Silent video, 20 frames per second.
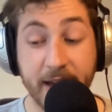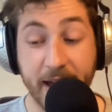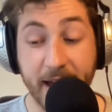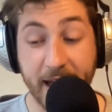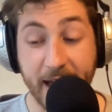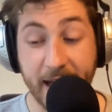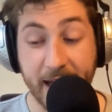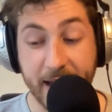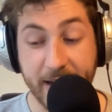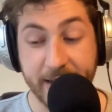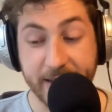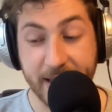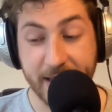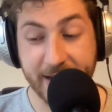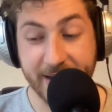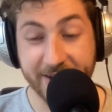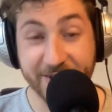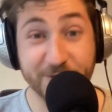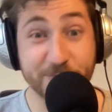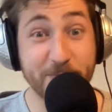And then
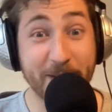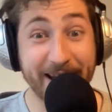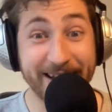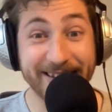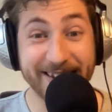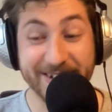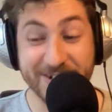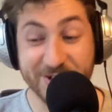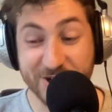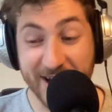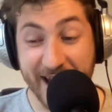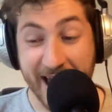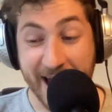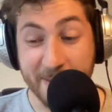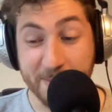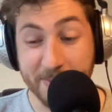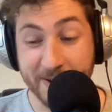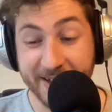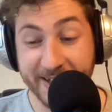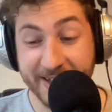Inspector
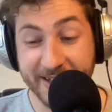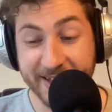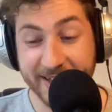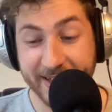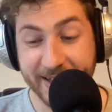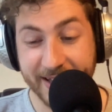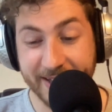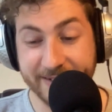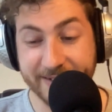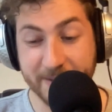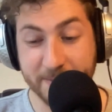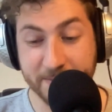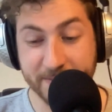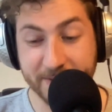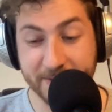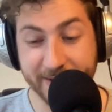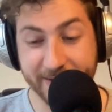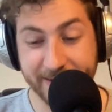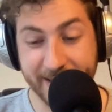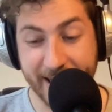Japp has something
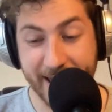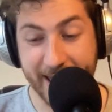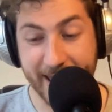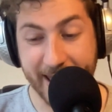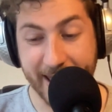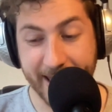to say.